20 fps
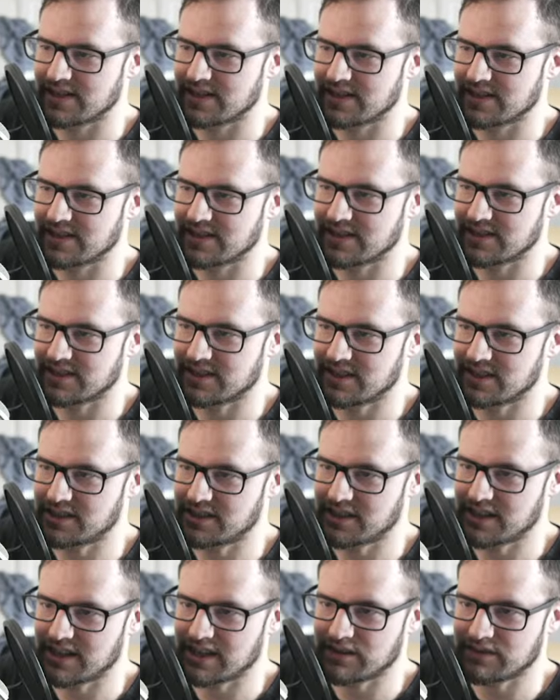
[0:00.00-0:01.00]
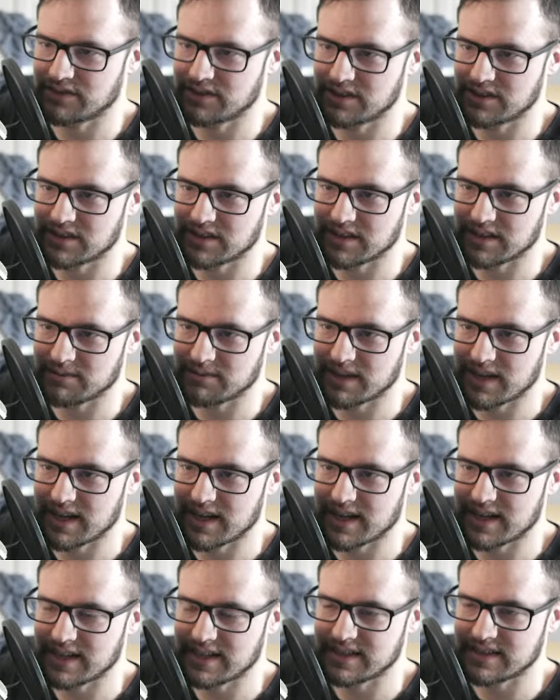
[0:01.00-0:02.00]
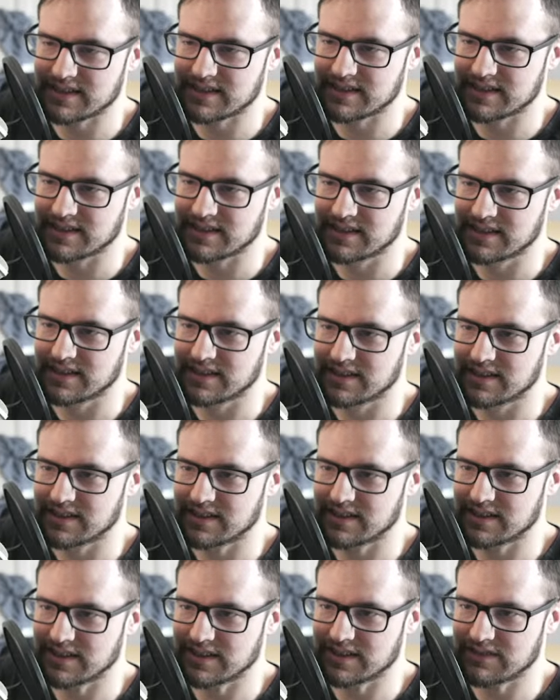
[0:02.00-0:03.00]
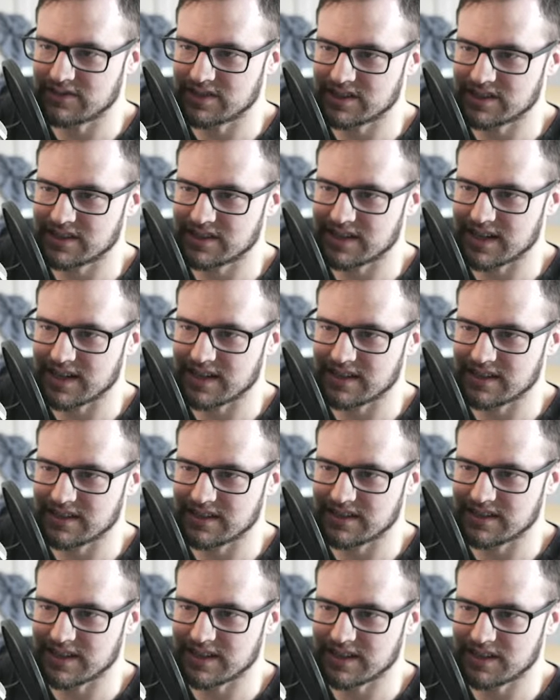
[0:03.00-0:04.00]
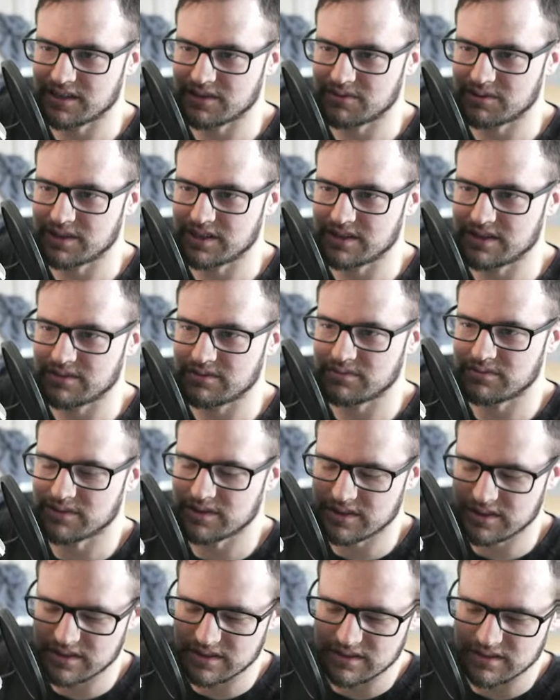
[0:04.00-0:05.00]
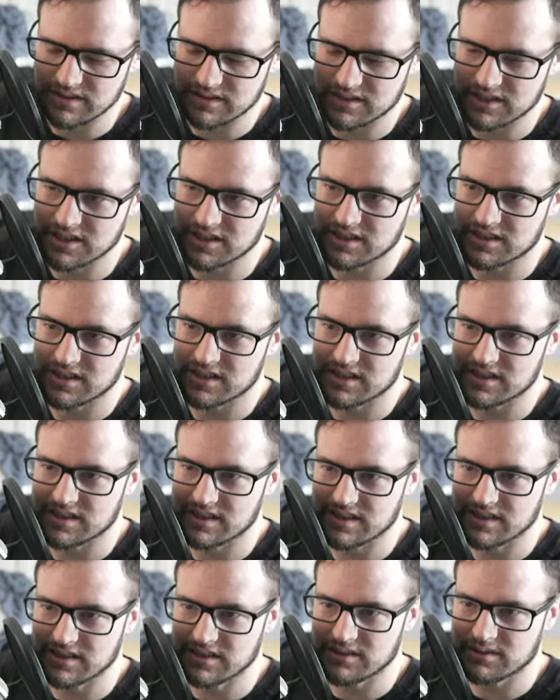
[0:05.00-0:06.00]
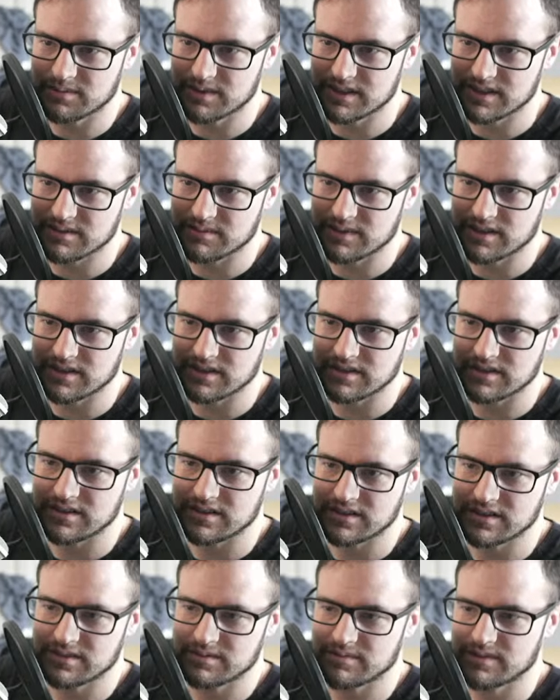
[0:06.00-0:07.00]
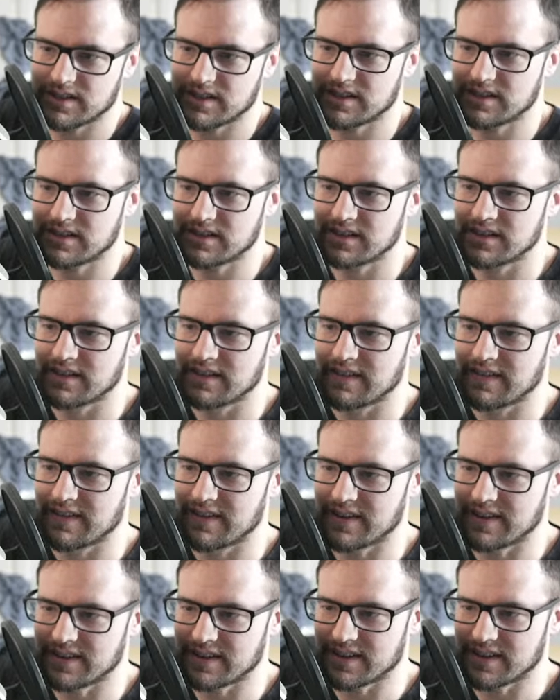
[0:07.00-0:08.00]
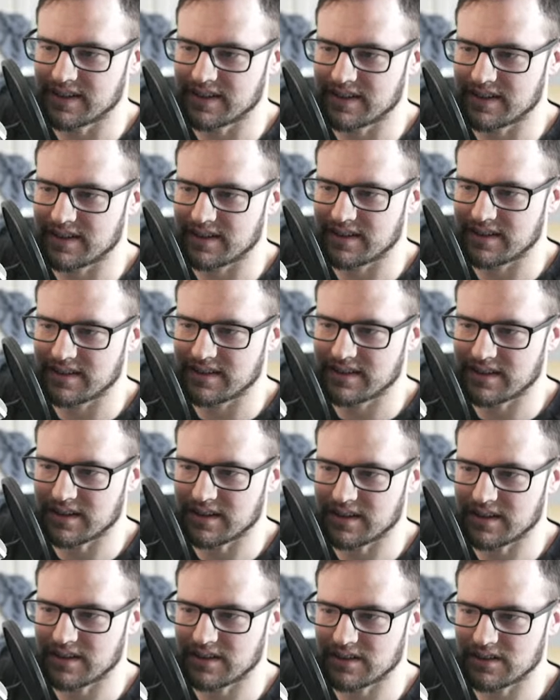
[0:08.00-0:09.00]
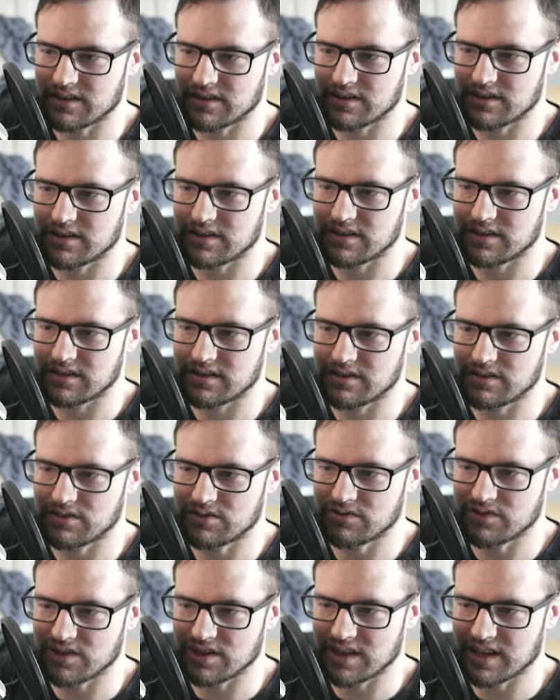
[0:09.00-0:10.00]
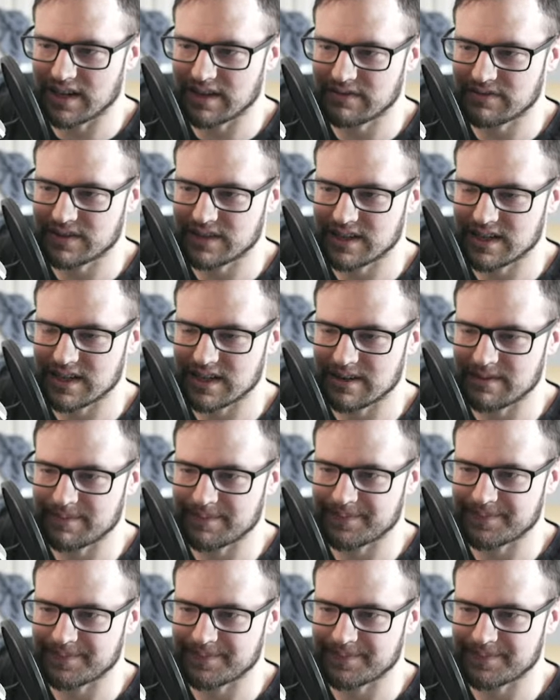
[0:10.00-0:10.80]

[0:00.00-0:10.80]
I'll change the alpha just like we had it. I'll leave it scaled. I know we changed this a little bit smaller as well. And then the color over lifetime.